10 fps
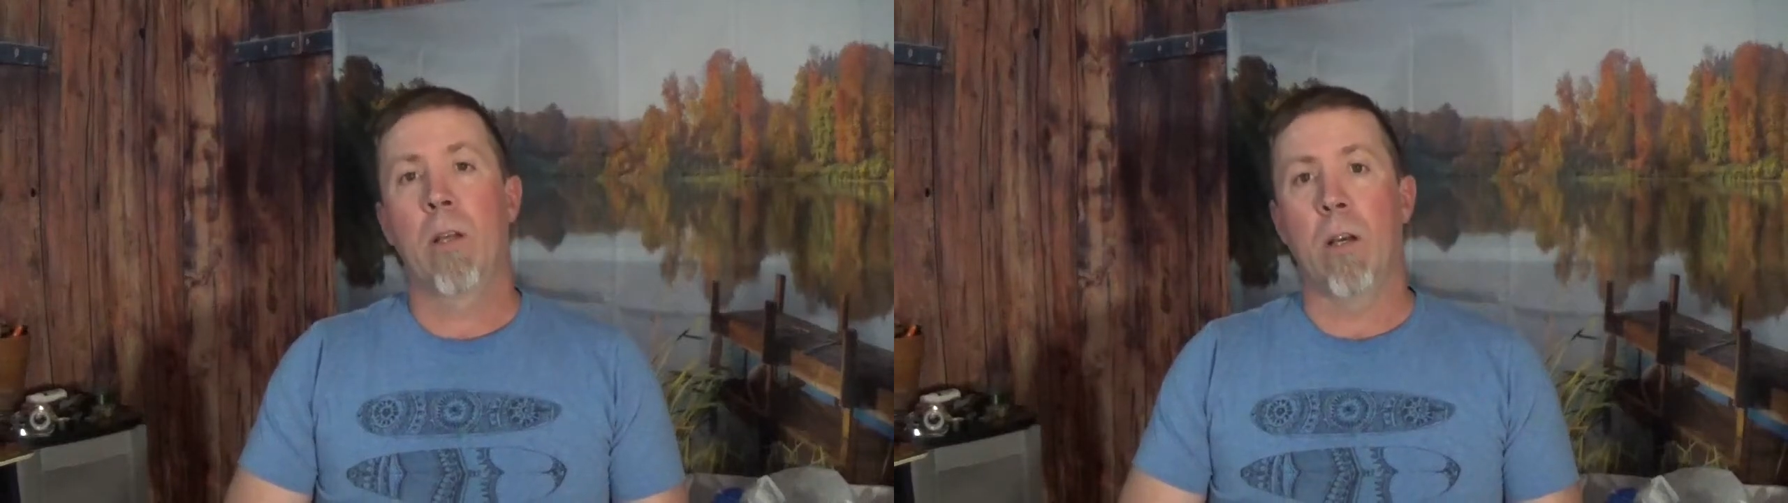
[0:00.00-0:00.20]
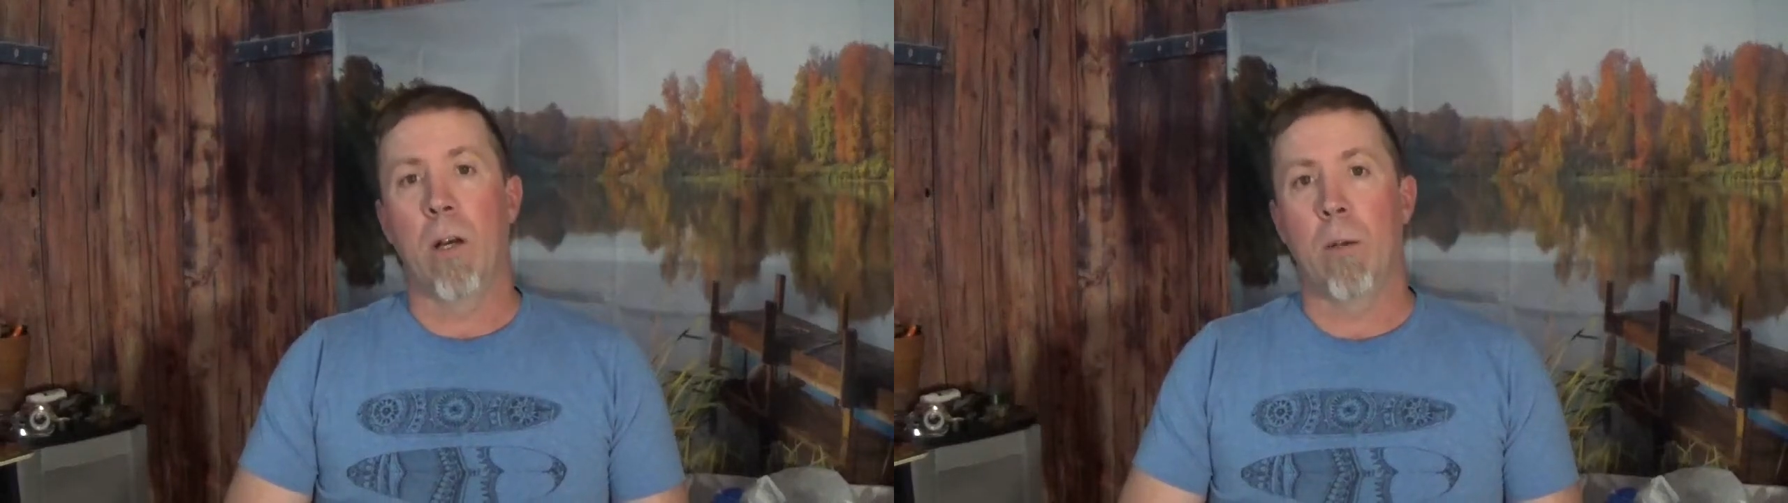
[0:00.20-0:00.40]

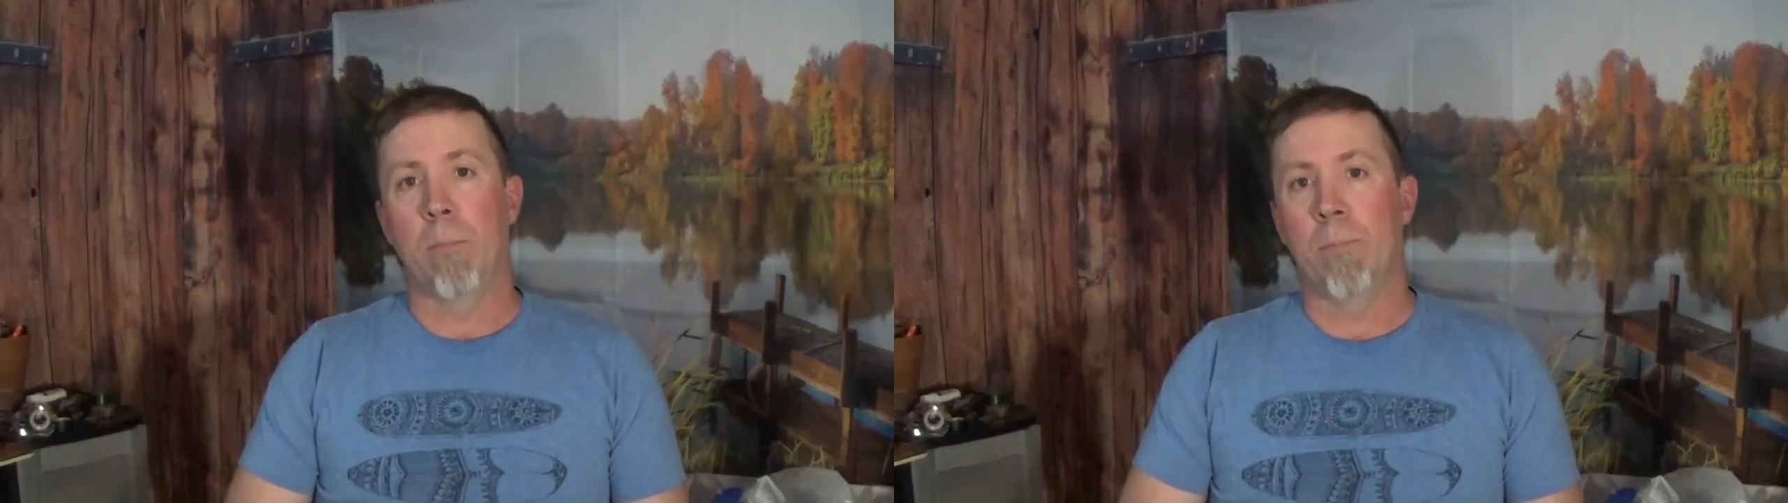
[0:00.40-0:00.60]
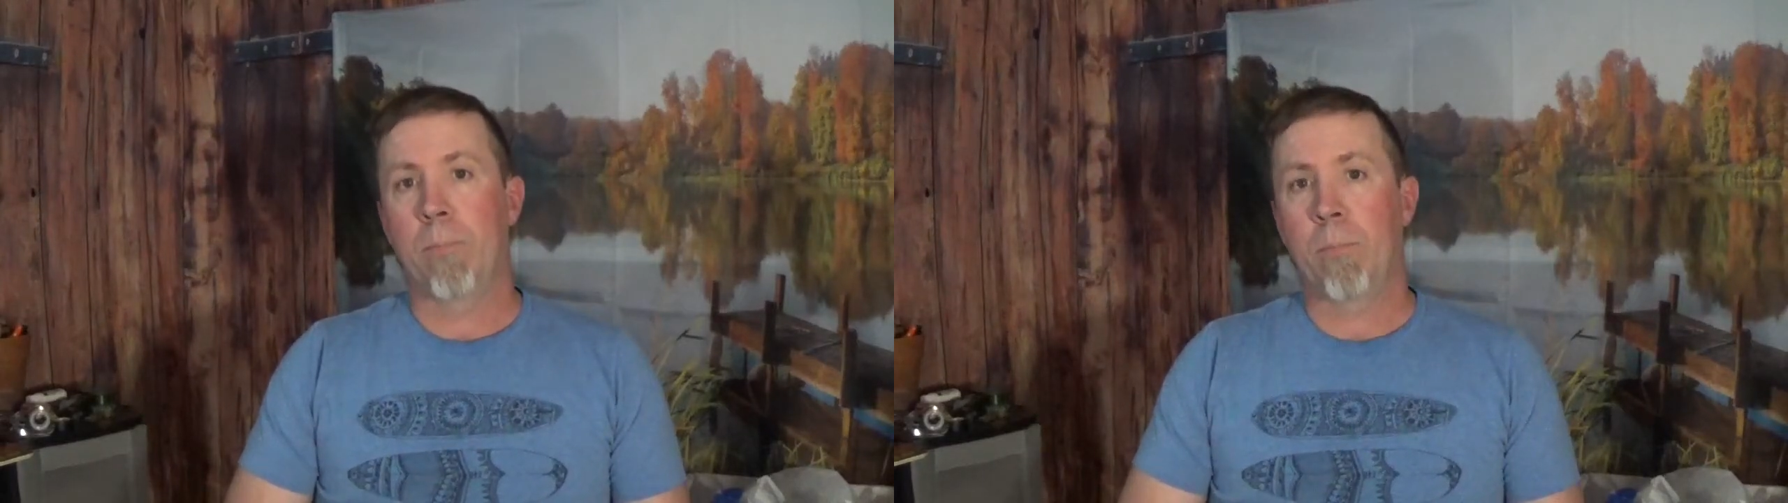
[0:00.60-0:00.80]

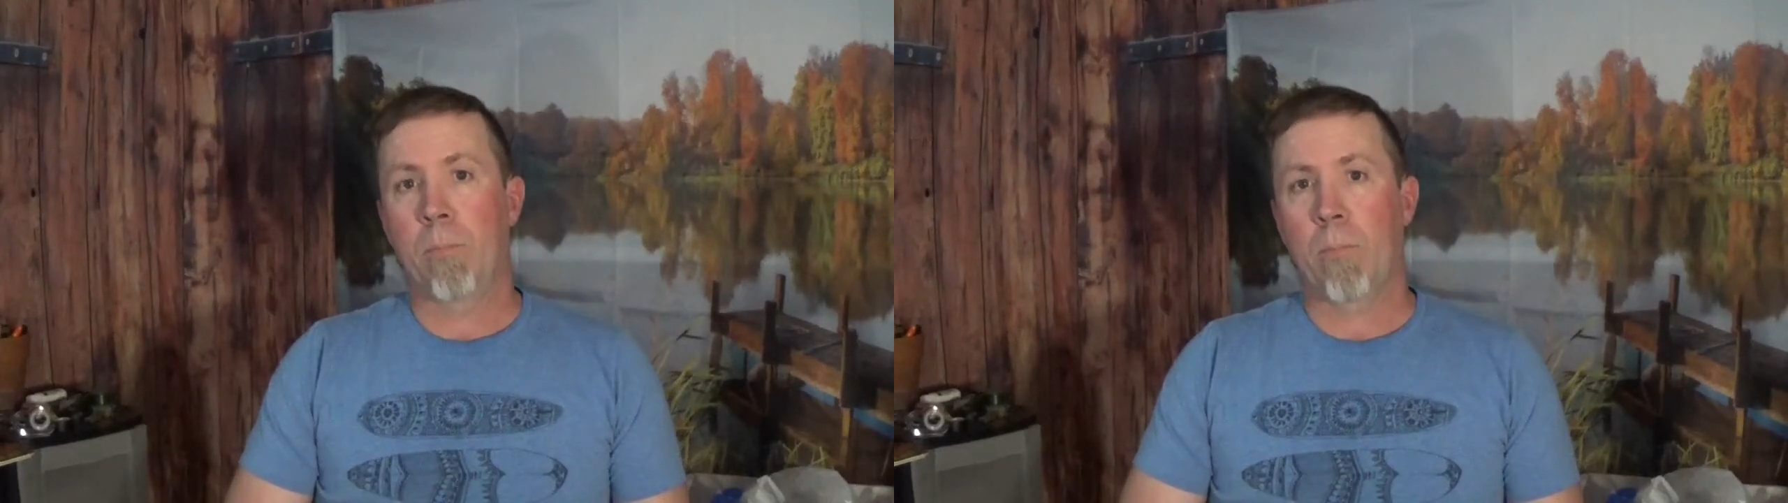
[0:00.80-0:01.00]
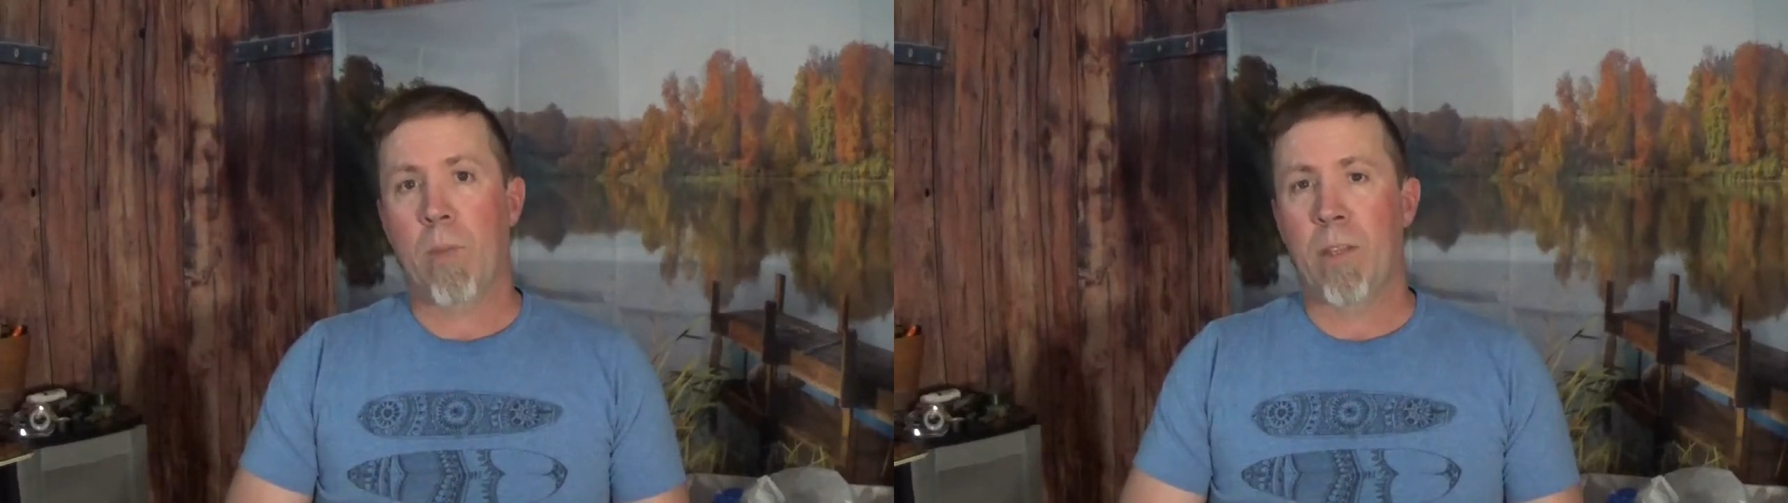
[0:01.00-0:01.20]
Not
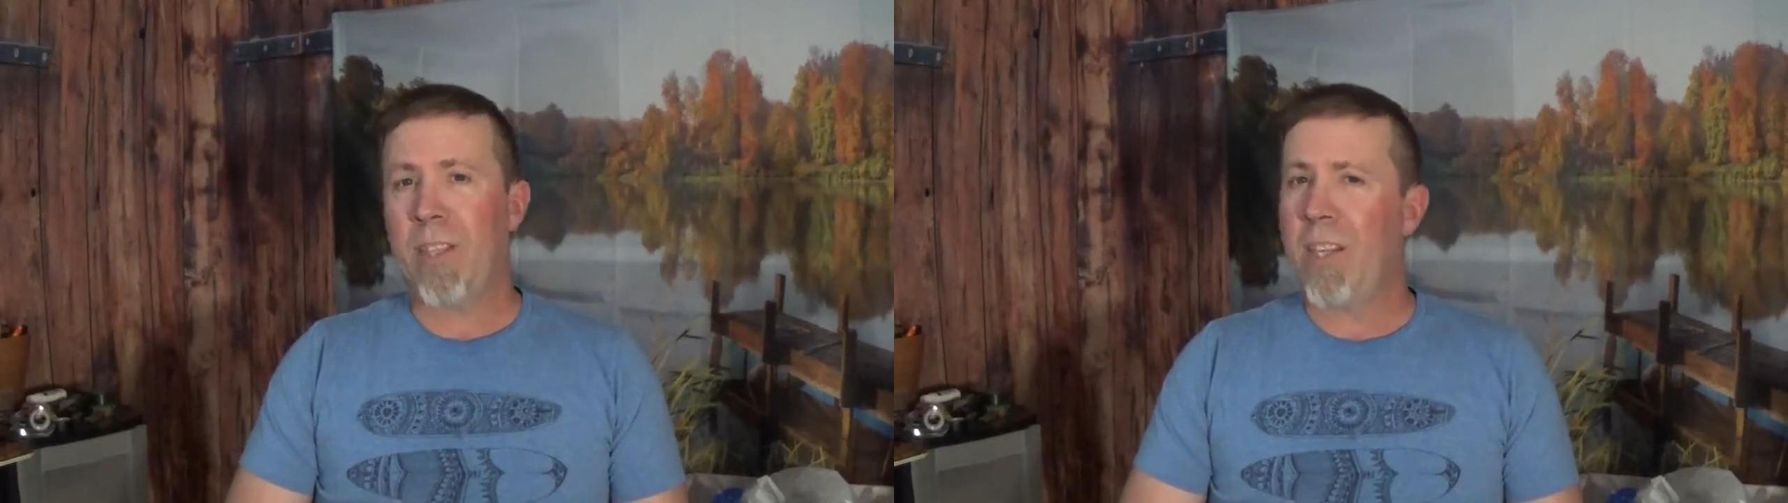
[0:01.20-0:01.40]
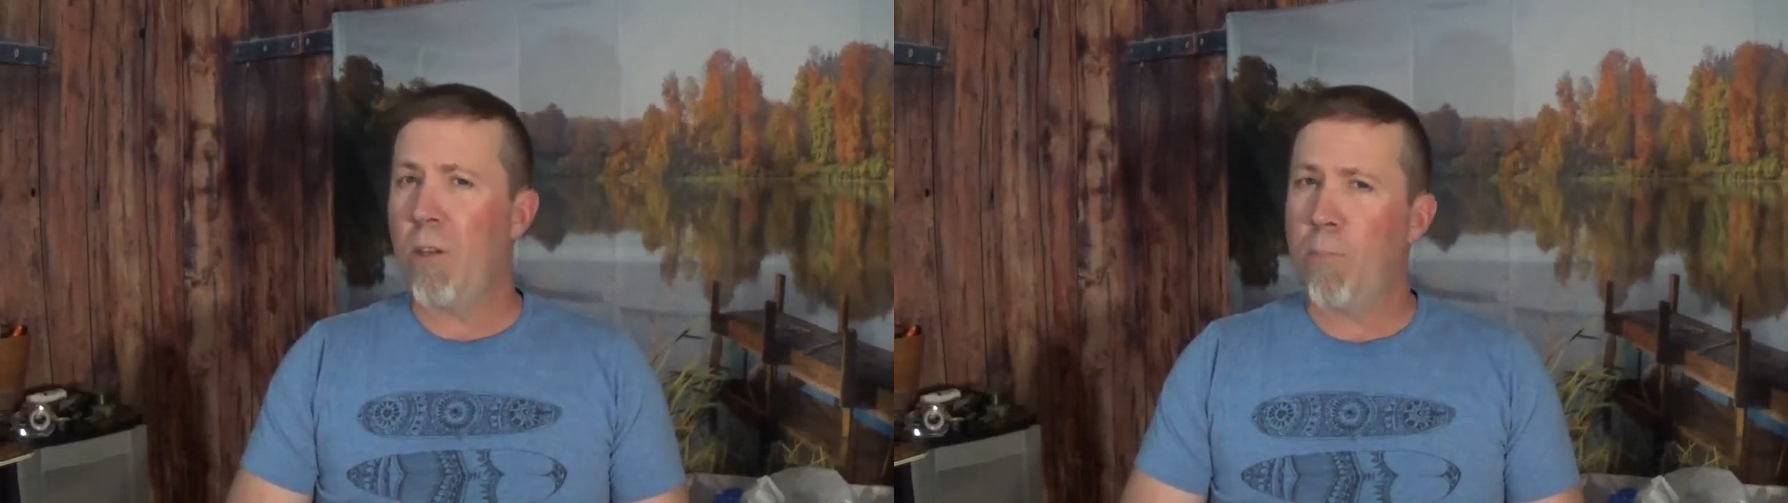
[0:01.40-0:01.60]

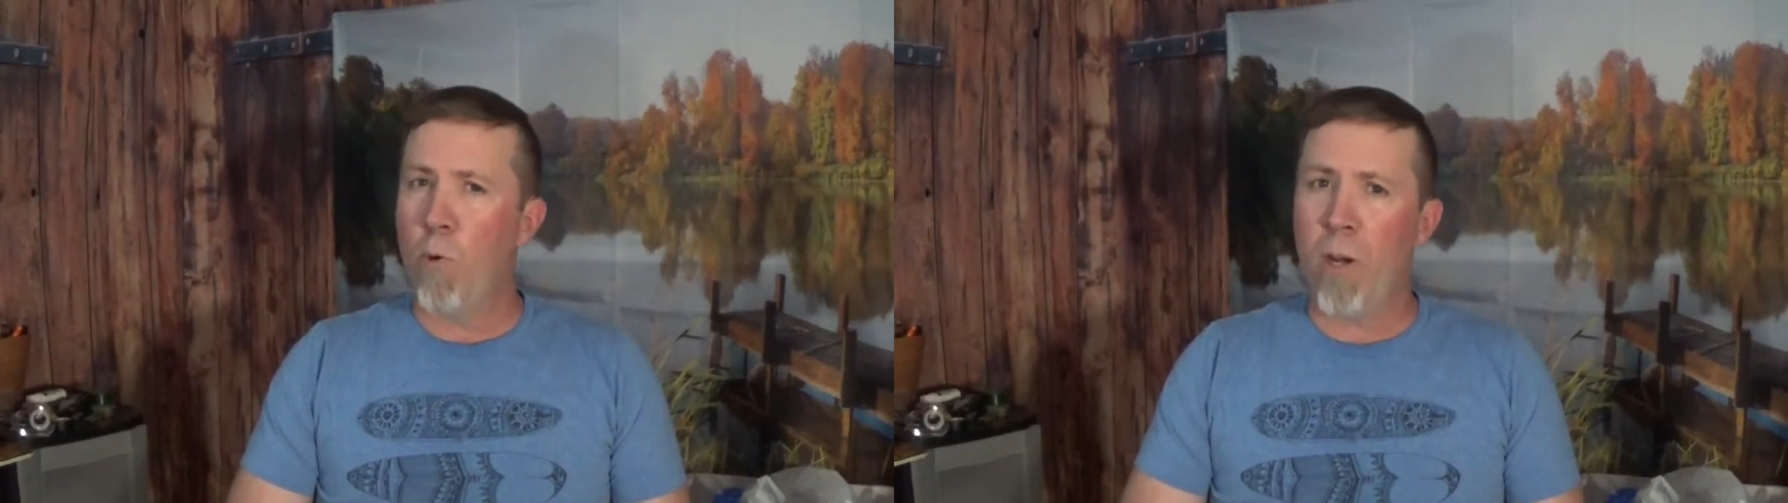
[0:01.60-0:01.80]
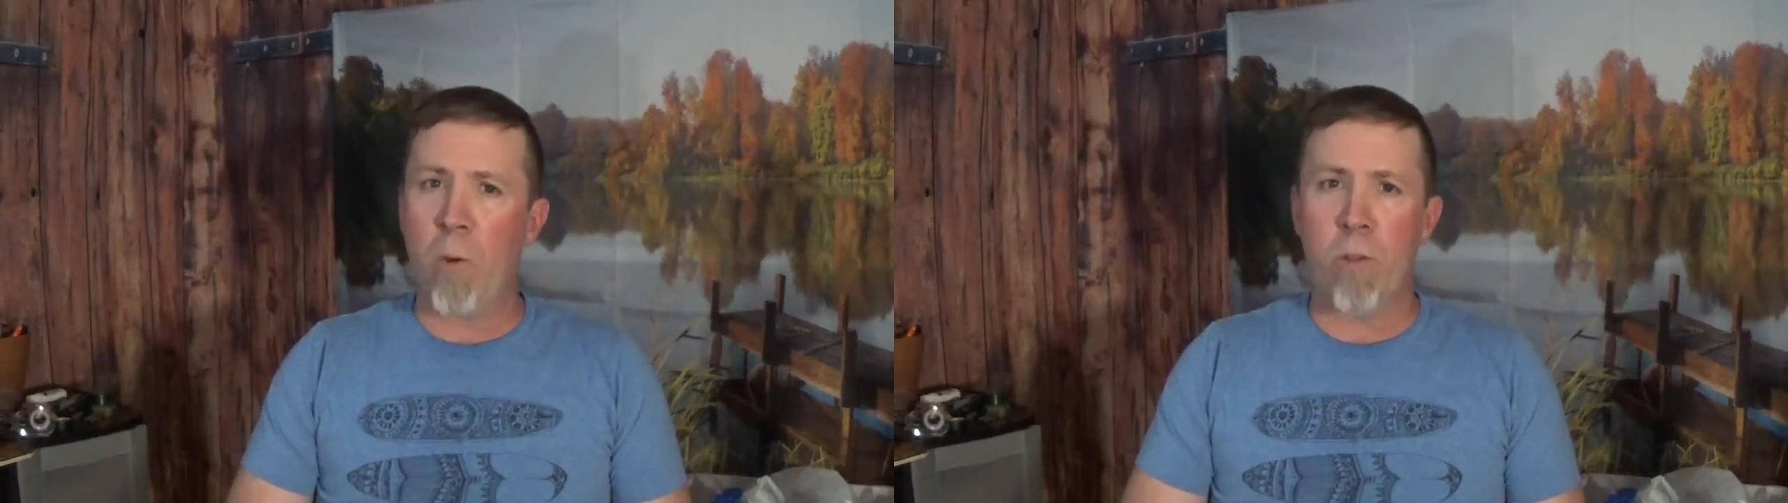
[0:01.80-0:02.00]
that I don't
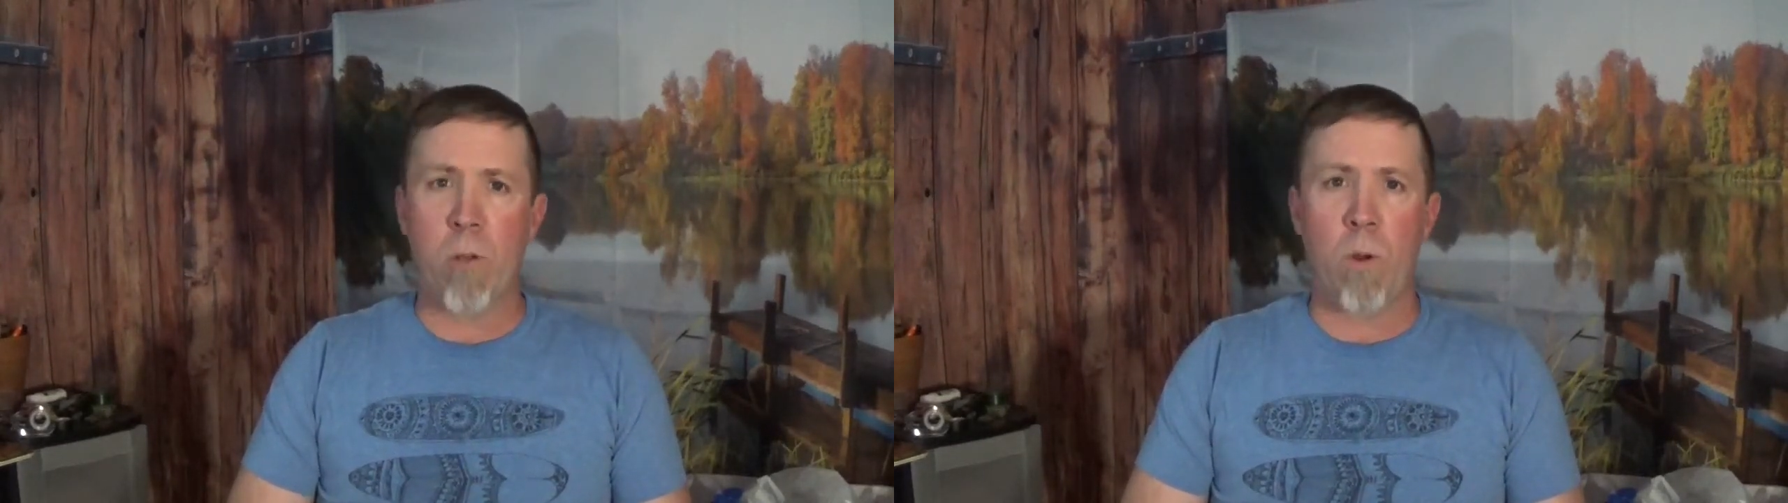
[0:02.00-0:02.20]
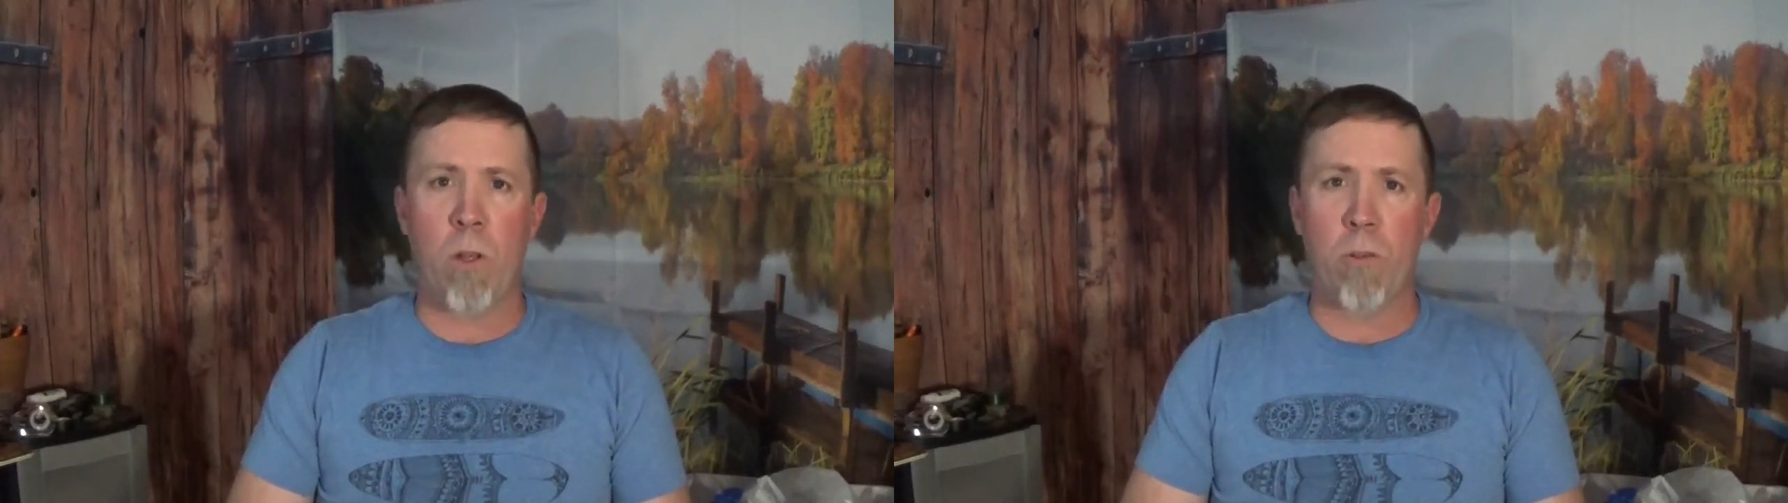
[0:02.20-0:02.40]
pull it out once in a while,